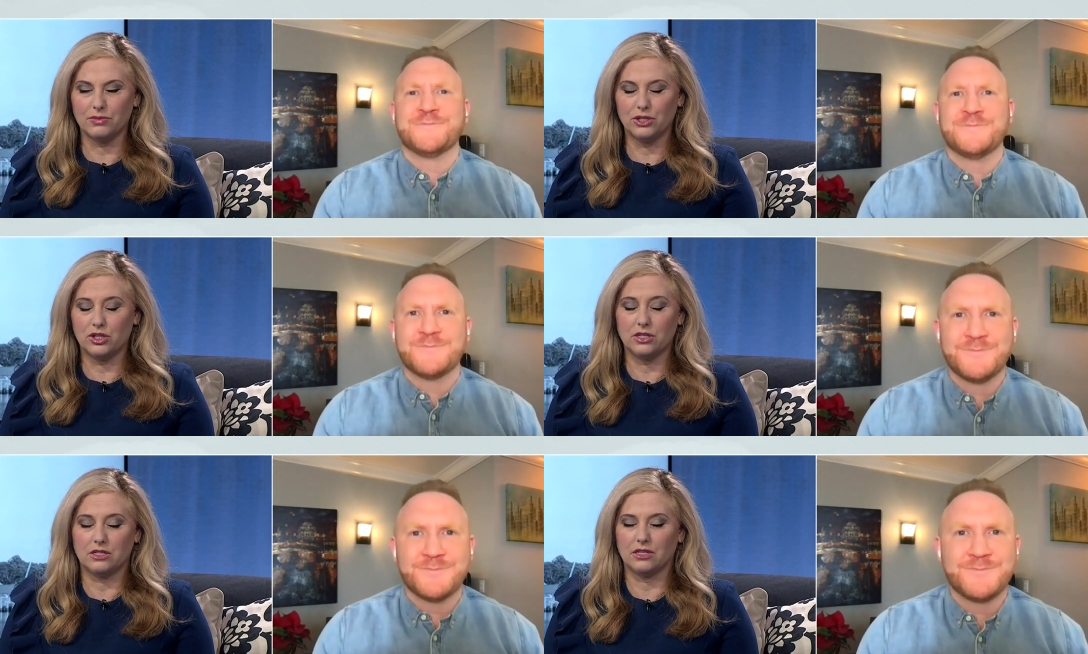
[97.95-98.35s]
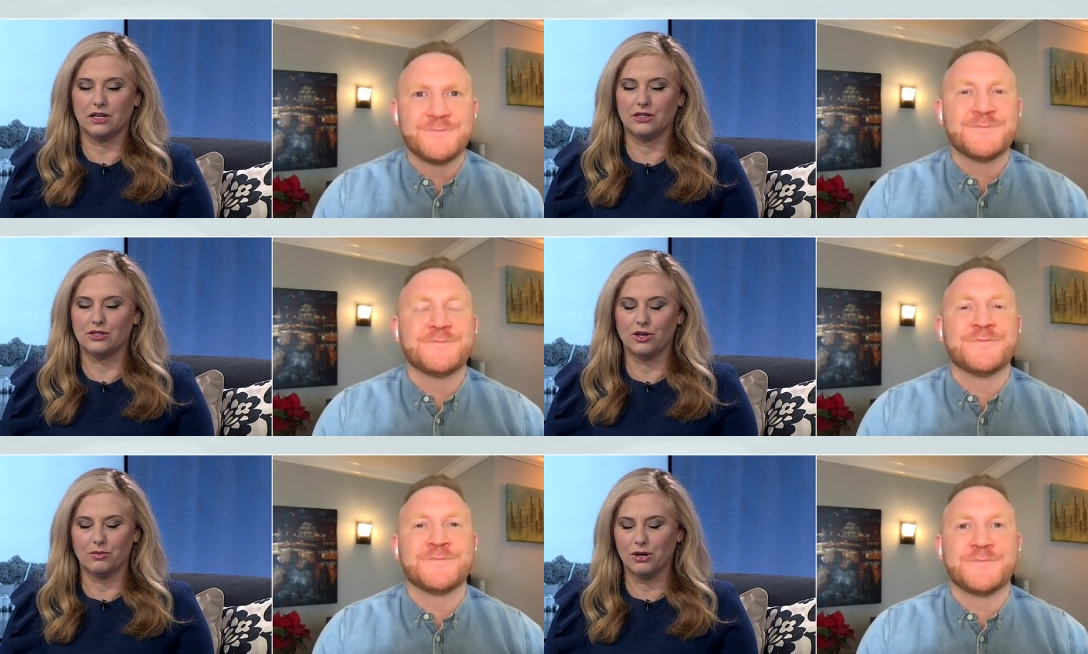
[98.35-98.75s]
Speaker 1: I mean, she's
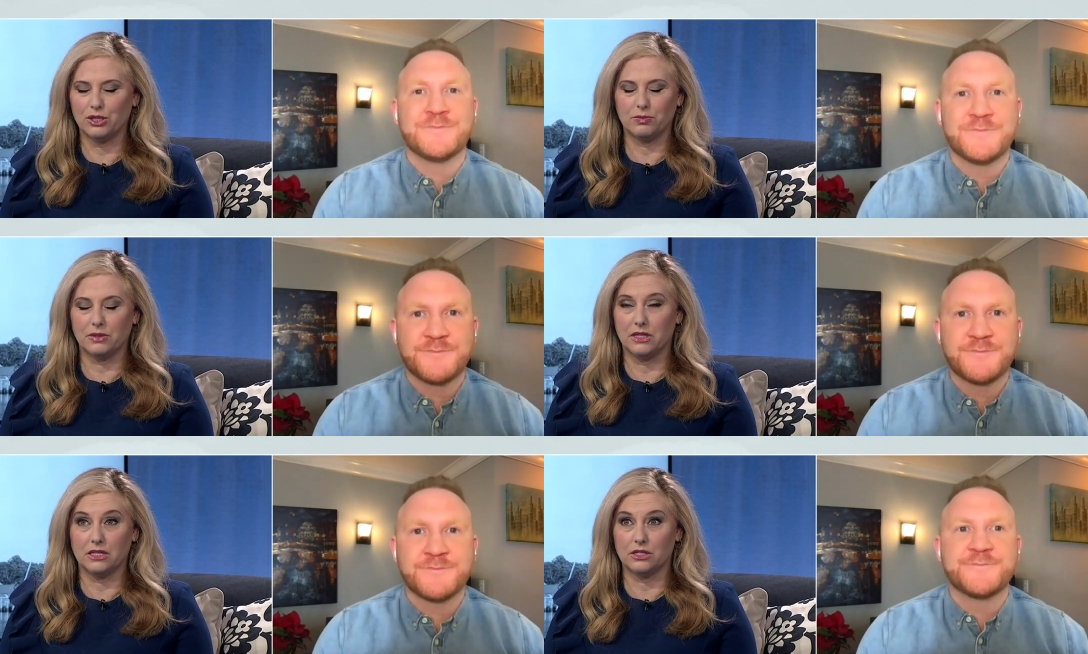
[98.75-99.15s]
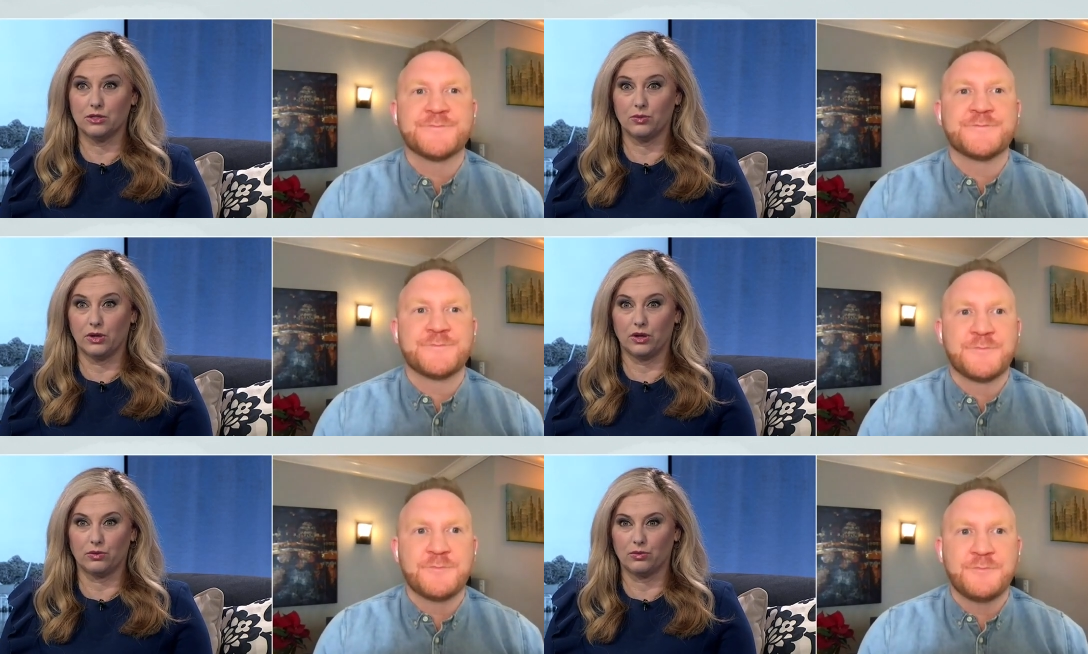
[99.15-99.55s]
done so much, but this
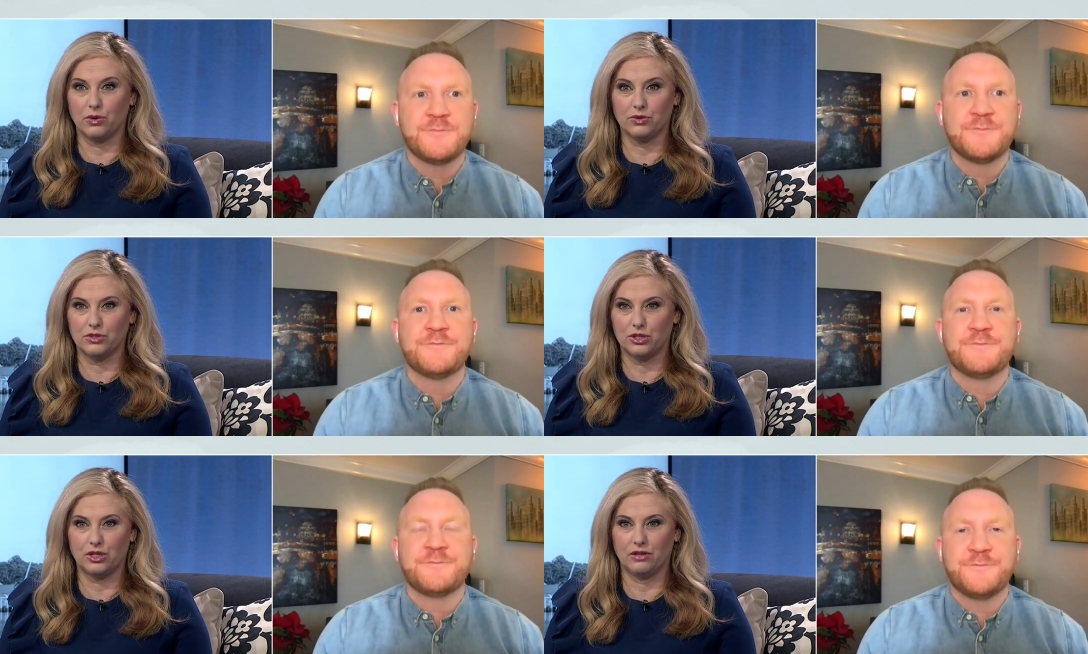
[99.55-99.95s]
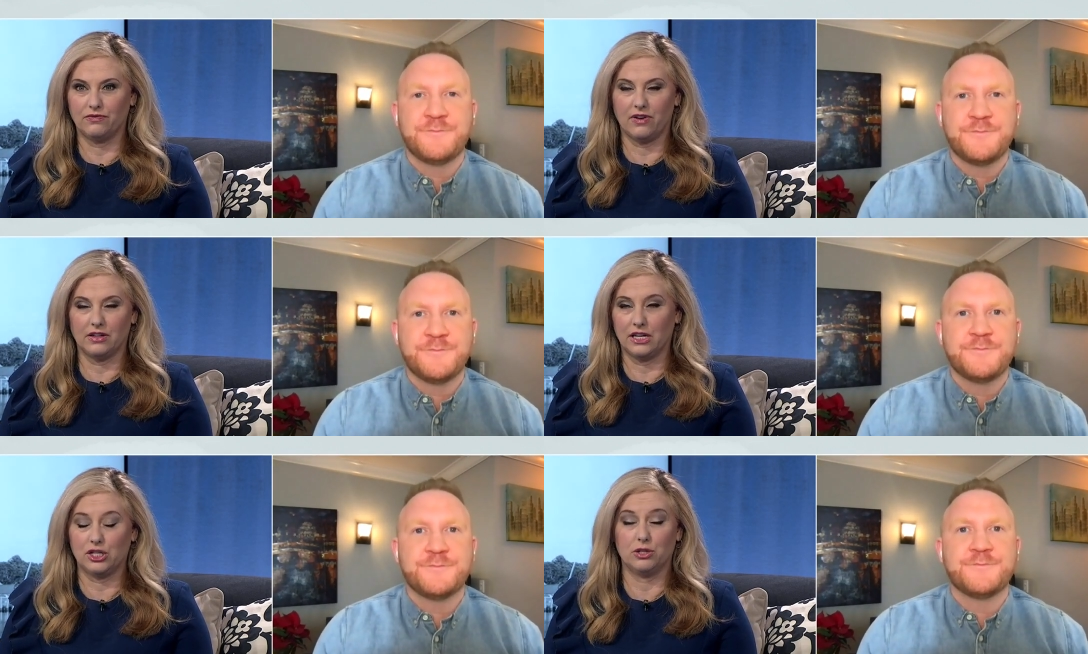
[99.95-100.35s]
is one of the roles that she
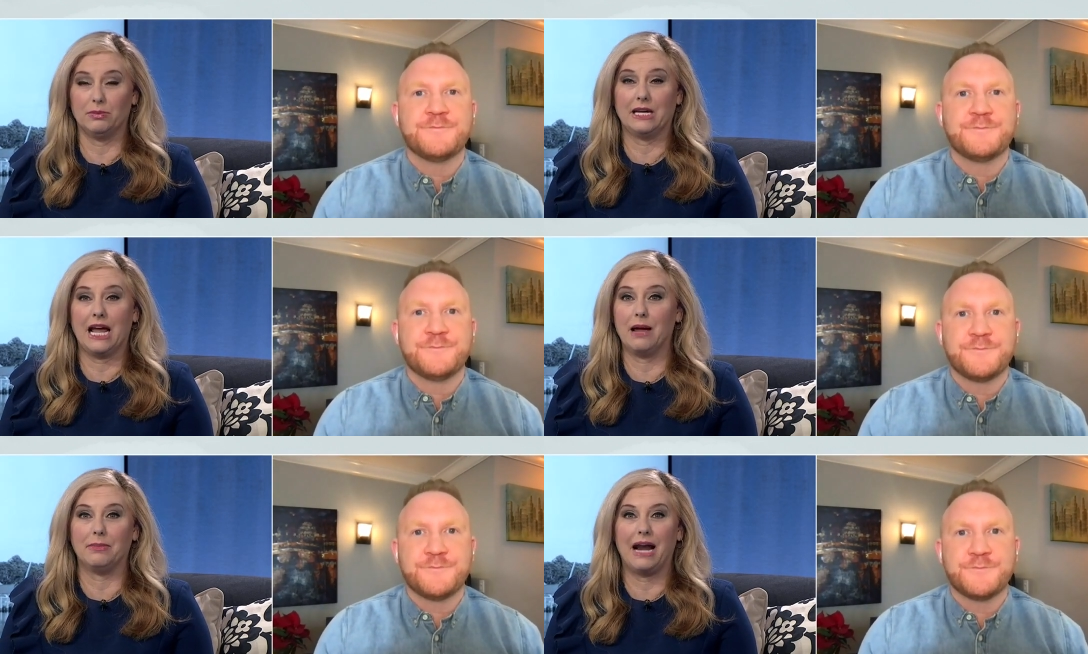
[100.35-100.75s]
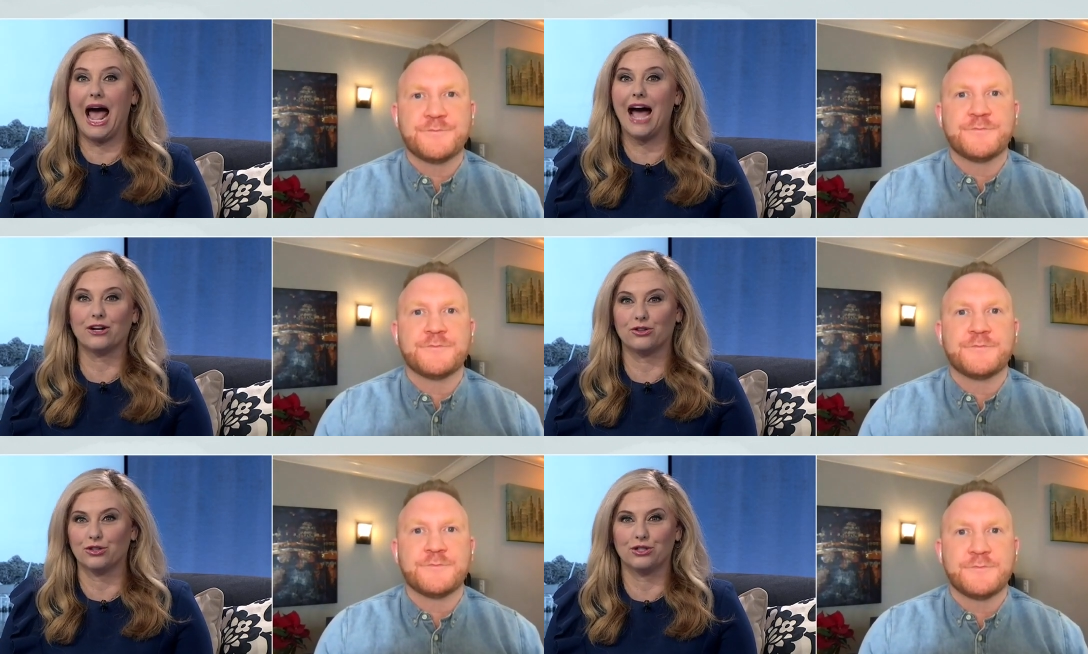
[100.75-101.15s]
felt like she became an
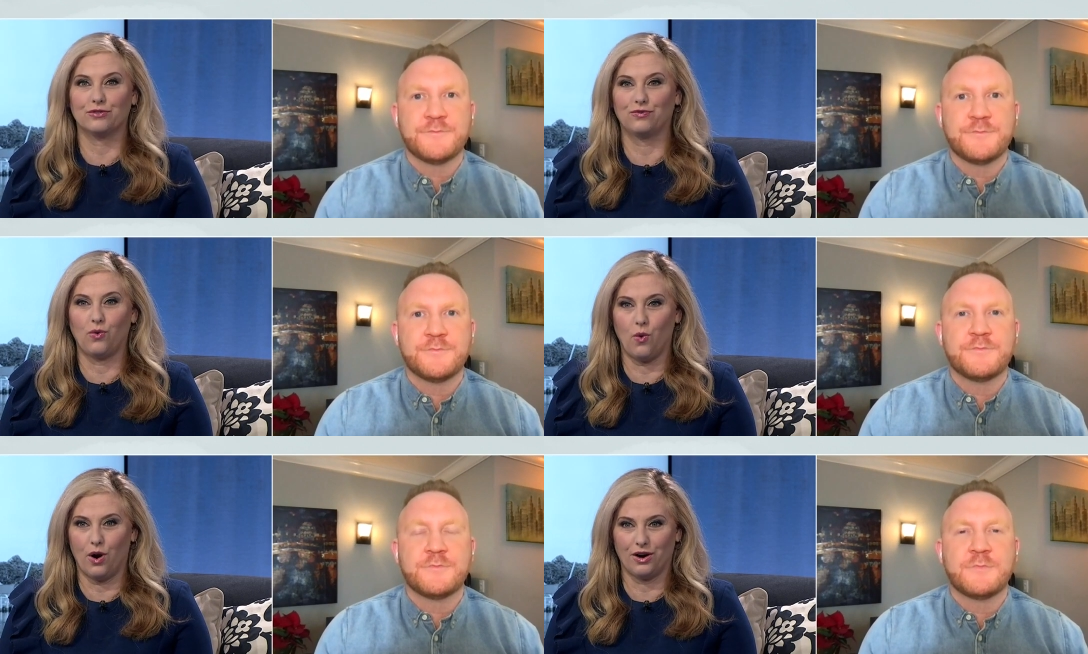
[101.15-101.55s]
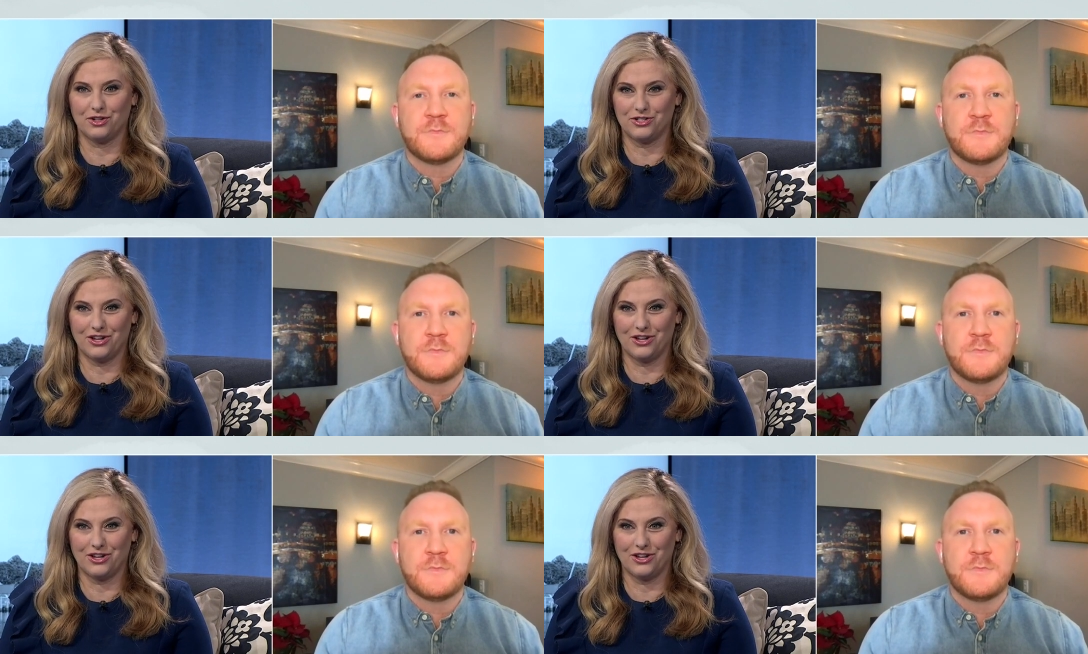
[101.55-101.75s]
actress for.